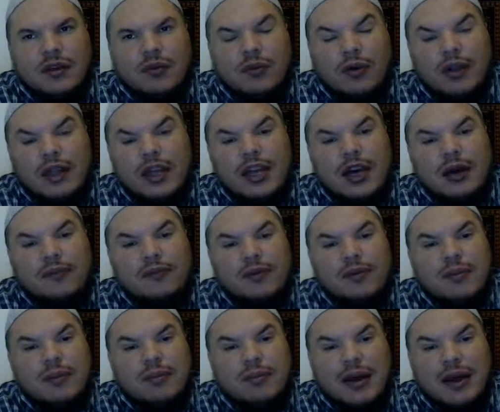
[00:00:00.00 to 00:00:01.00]
Well, they come
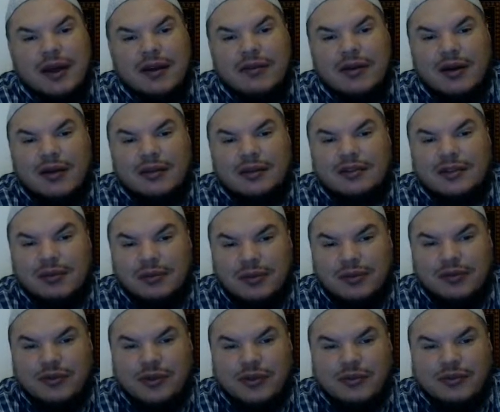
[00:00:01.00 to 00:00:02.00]
from a background, some
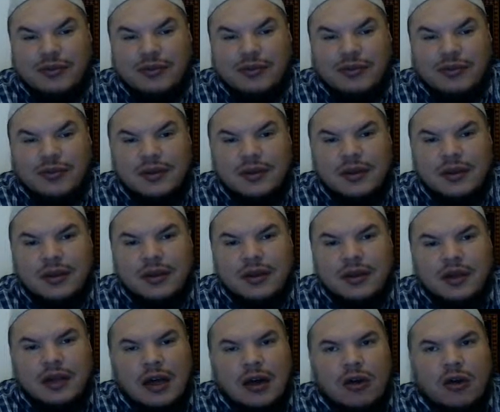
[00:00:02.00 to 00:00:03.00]
of them,
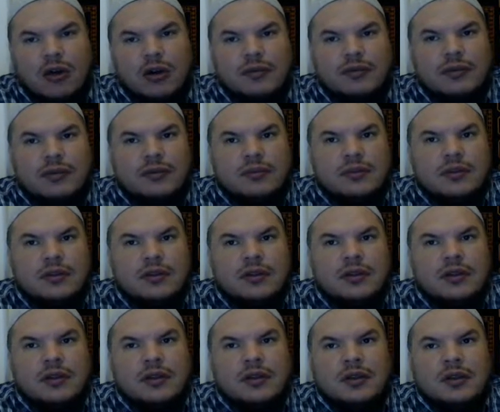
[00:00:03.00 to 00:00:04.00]
not all of them,
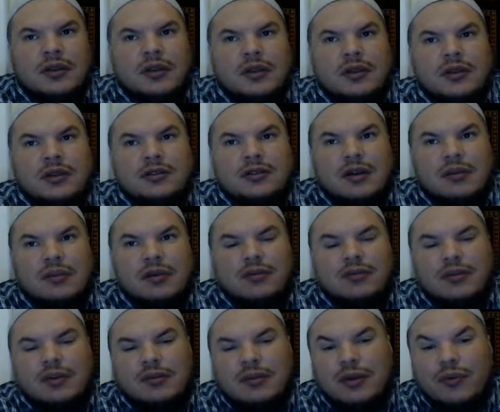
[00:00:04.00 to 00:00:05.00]
some
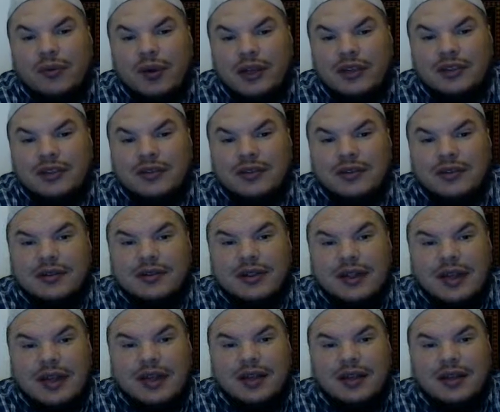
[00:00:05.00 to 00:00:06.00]
of them in which
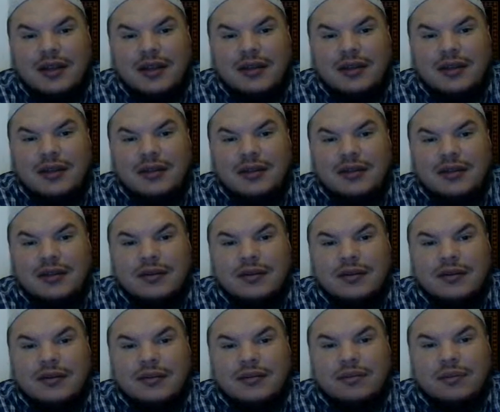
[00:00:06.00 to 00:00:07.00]
they
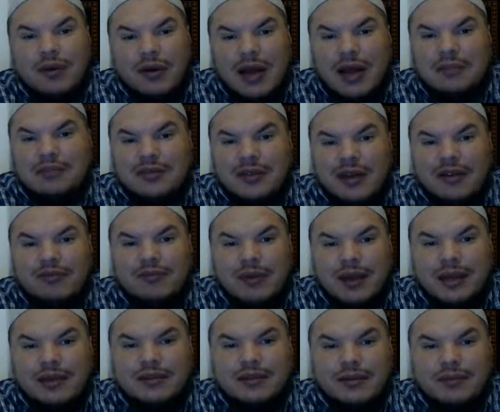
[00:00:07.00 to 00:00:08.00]
perhaps have
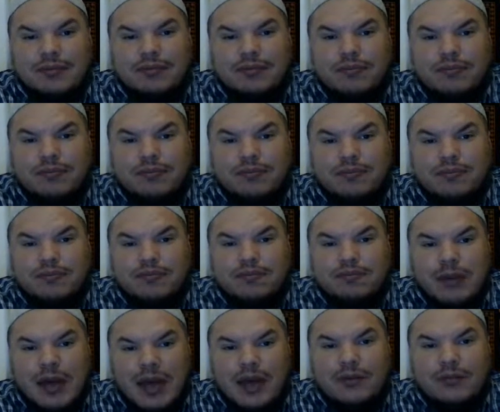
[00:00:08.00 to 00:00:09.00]
made some
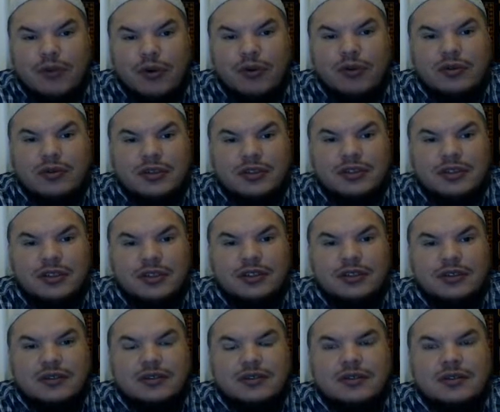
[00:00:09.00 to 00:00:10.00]
bad moral
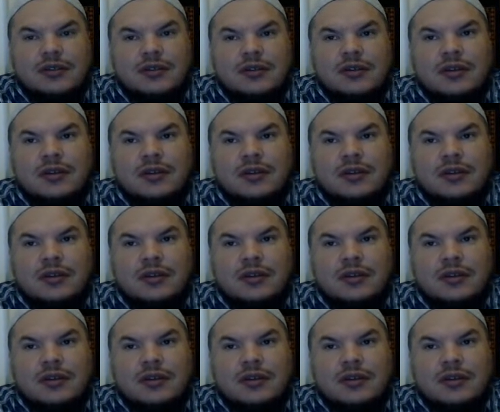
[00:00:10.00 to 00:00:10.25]
decisions.